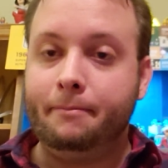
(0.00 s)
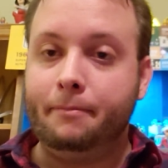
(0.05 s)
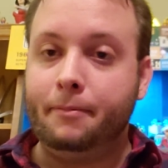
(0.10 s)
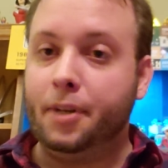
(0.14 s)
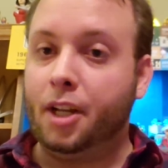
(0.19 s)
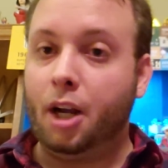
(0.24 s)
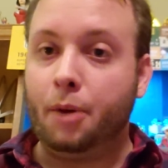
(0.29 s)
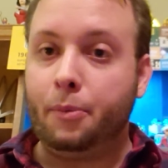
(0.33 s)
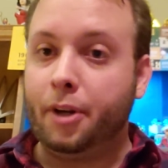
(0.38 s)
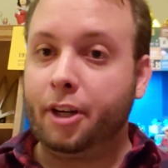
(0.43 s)

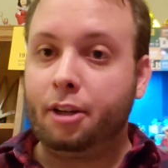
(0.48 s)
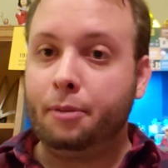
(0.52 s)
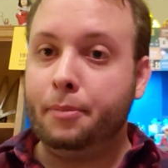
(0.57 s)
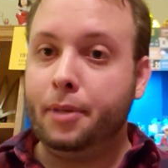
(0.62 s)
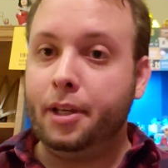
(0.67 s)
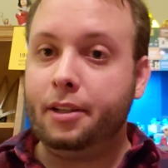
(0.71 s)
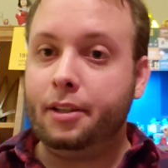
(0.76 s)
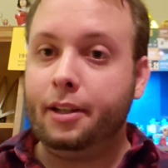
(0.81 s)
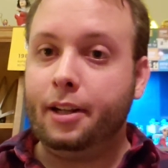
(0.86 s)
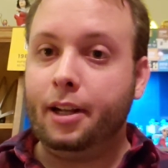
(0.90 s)
not
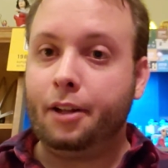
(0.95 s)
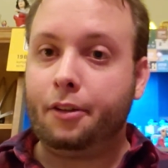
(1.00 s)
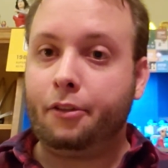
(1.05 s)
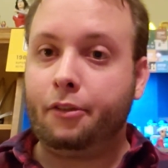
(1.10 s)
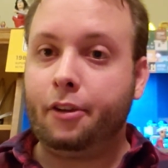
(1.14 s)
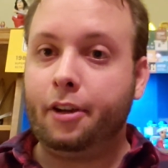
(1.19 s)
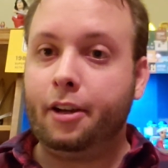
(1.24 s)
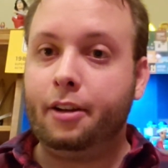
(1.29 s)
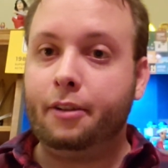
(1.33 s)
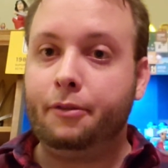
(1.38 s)
recommended
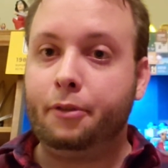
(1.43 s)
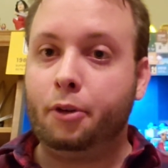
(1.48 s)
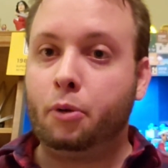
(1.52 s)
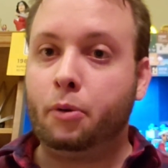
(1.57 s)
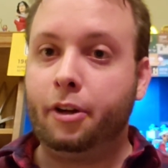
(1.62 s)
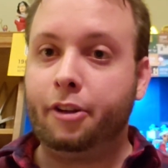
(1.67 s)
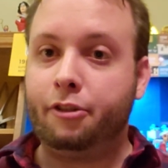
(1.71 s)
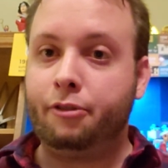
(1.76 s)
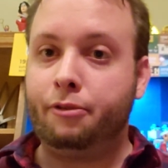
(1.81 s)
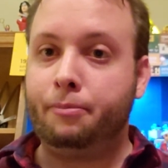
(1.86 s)
outside of the
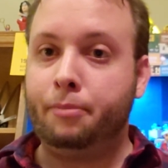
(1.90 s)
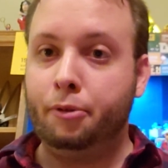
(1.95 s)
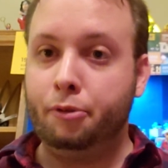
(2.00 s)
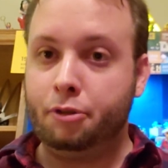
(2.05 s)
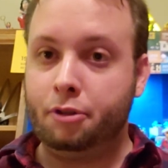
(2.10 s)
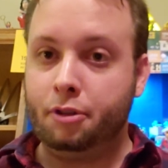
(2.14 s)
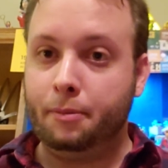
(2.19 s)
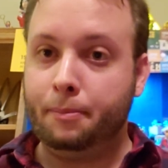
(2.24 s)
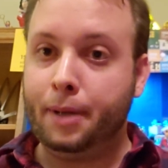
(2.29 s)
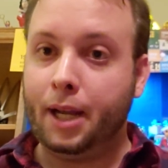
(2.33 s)
Quest for
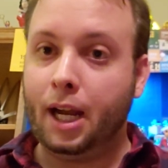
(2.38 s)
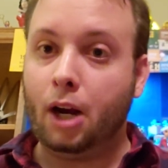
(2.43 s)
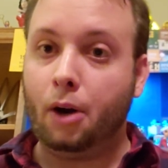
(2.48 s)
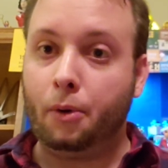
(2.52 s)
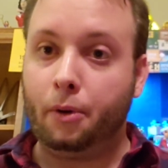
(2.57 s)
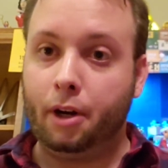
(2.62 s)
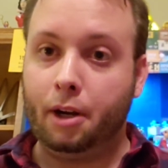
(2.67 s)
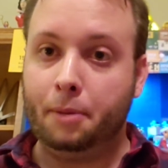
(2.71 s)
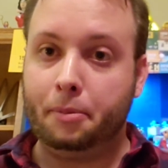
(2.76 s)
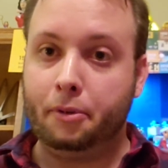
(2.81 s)
Potion of
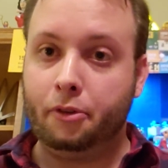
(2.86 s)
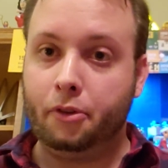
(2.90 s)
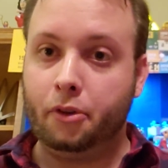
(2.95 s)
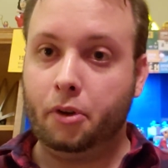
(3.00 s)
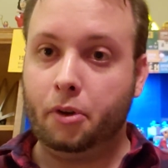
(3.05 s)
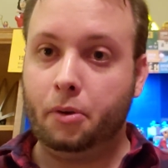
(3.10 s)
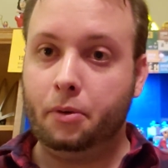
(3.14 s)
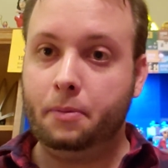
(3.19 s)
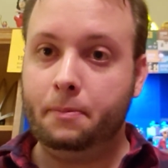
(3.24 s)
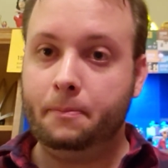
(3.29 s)
Power
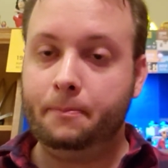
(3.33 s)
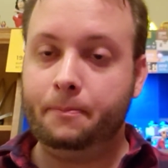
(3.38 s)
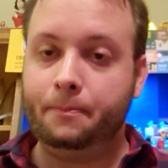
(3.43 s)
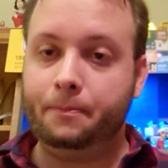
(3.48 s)
episode.